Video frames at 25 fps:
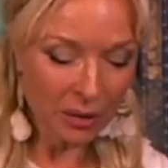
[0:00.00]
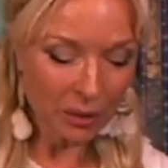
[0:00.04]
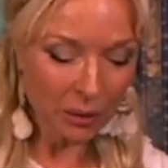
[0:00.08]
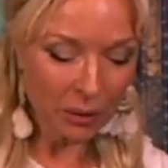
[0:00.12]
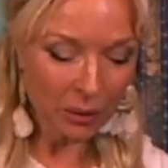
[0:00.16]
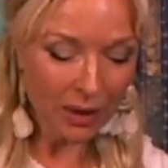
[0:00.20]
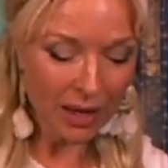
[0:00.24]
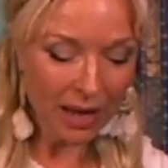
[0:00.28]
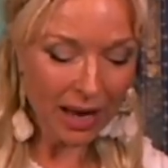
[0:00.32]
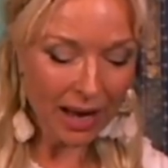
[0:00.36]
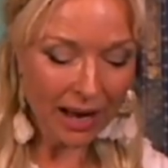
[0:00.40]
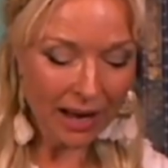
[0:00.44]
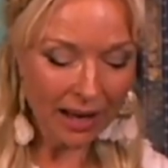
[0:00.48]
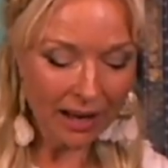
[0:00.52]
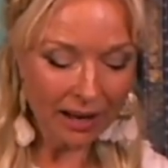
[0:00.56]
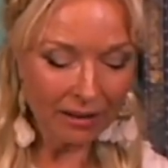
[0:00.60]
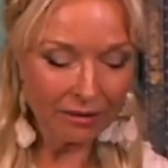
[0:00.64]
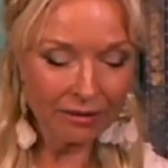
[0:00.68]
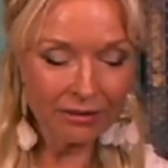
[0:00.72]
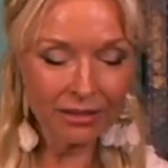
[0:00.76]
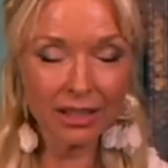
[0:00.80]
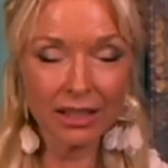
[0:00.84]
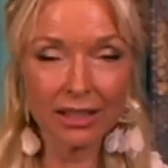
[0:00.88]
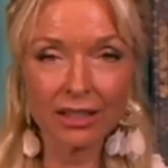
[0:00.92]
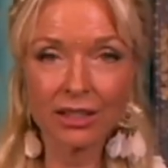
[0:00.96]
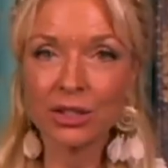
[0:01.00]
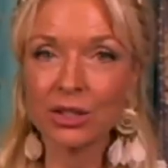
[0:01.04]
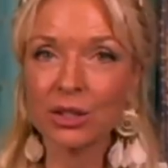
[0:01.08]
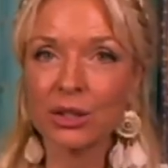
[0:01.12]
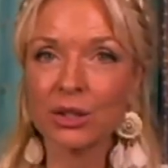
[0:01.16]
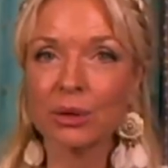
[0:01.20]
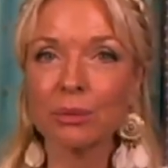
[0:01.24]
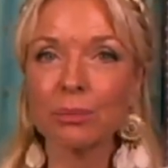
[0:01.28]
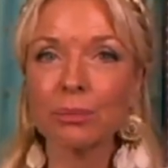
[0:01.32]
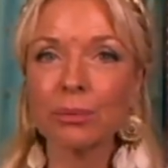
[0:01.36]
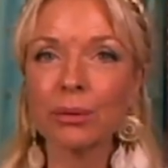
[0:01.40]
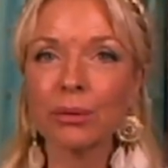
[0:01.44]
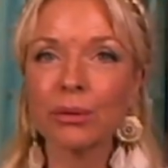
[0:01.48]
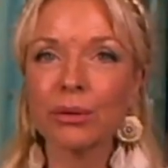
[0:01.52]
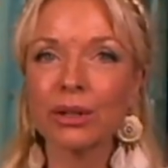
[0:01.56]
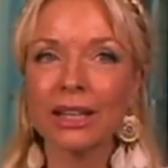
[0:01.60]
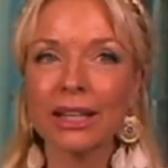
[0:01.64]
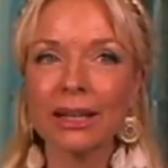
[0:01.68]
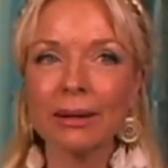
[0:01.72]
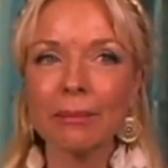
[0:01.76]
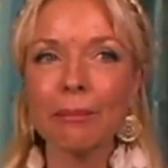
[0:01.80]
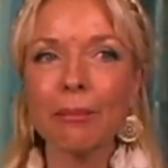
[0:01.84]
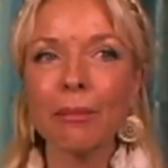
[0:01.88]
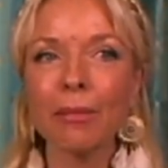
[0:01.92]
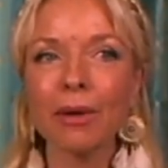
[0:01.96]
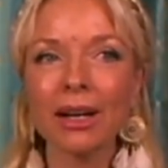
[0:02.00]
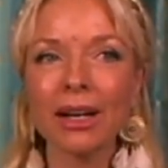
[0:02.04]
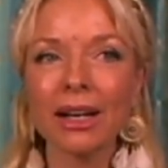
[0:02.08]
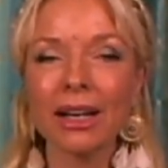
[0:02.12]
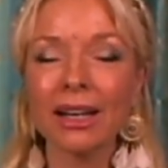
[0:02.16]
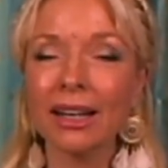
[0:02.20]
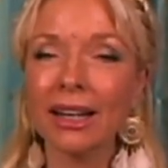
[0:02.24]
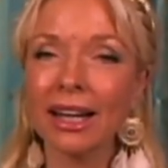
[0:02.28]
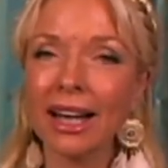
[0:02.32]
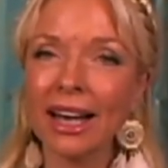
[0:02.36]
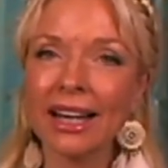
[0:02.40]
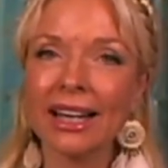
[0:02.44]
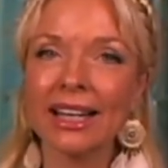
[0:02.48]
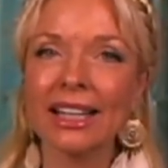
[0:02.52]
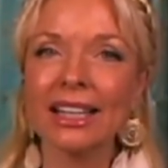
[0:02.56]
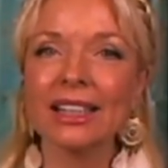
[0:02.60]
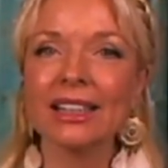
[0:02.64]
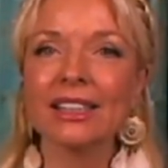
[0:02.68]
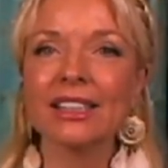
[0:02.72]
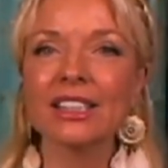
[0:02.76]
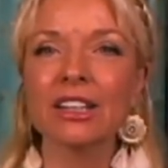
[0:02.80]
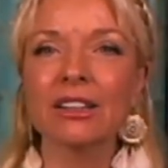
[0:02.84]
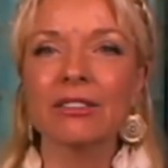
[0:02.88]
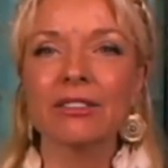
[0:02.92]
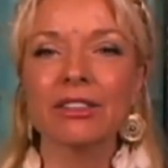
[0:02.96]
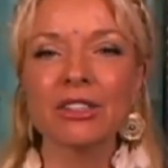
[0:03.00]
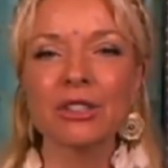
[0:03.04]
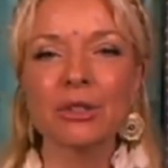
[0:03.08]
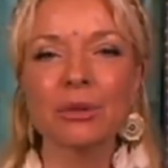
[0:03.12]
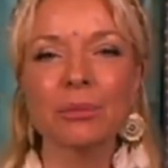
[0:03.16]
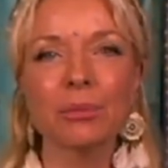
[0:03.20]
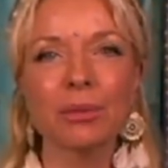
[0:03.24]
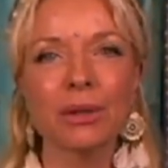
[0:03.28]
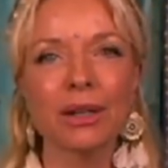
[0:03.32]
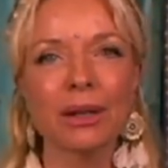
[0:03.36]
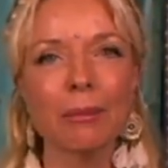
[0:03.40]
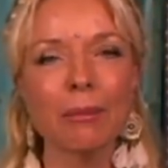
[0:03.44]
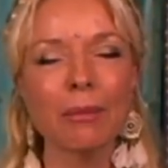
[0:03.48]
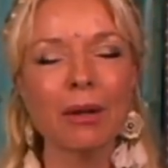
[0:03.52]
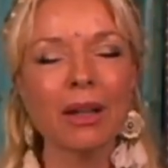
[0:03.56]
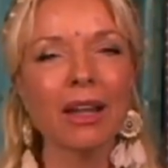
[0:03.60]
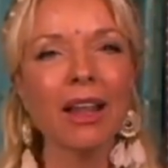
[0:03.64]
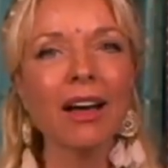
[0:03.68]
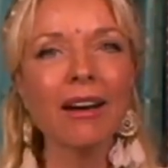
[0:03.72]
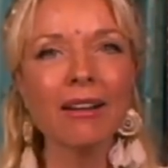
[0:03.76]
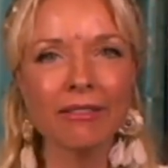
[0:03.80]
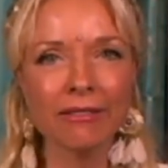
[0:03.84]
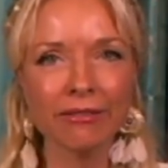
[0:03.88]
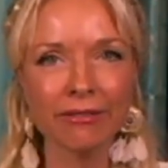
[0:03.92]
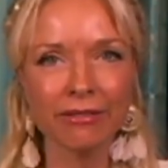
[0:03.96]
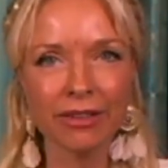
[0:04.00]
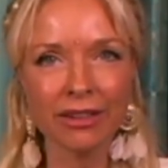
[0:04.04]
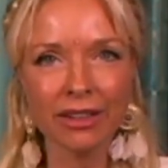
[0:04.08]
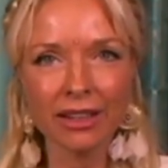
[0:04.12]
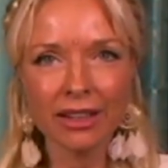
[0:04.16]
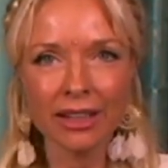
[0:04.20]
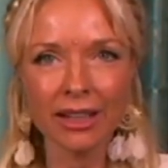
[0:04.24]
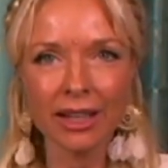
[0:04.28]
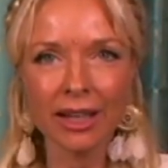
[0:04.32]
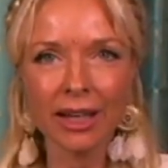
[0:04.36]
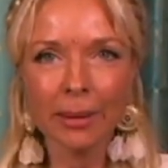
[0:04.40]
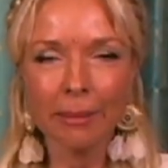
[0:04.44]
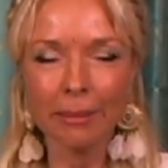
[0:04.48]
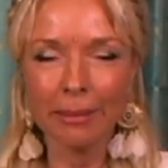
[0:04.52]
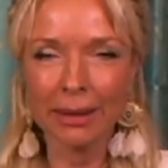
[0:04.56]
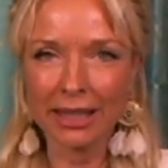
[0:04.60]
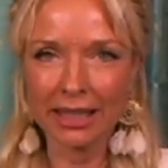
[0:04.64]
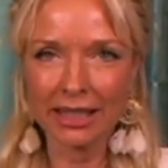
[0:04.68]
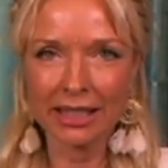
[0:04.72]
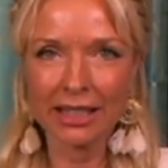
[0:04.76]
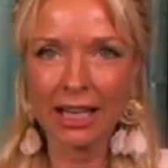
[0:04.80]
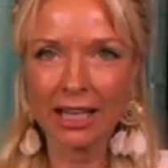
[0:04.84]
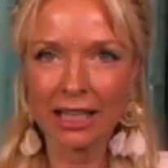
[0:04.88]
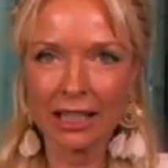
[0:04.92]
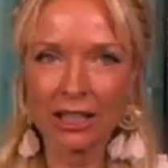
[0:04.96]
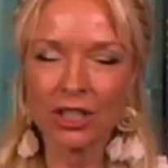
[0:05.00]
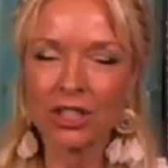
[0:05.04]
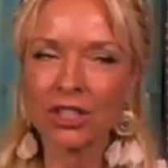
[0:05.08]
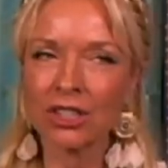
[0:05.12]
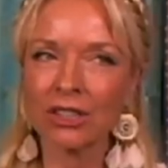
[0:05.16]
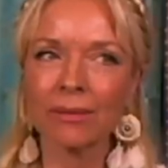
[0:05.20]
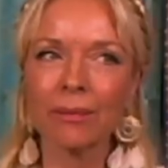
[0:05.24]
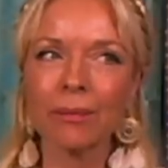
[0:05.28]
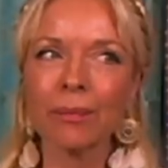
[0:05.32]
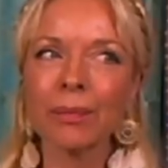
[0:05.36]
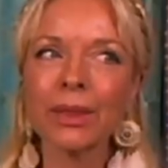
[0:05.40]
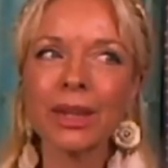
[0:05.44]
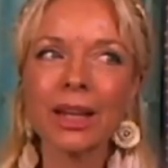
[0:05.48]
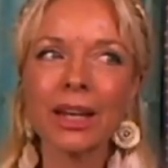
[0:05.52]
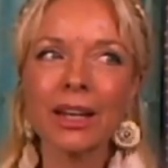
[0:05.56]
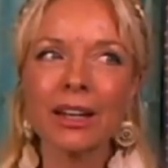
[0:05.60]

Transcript: we have the supreme light of the supreme love meditation,